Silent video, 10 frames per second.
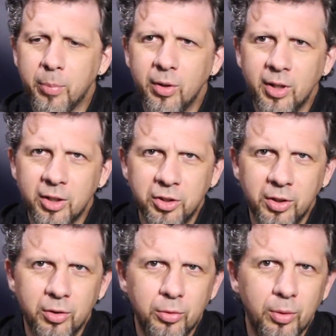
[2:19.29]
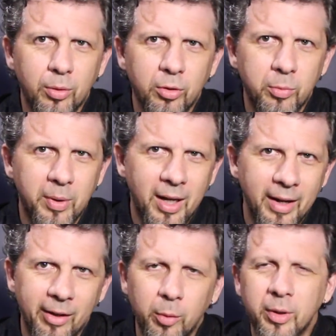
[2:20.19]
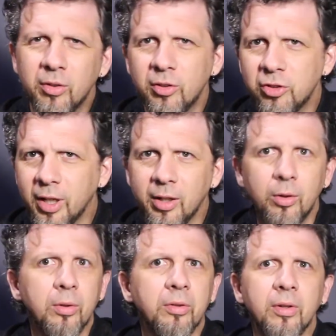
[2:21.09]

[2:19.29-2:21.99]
production control, spot elements and channels.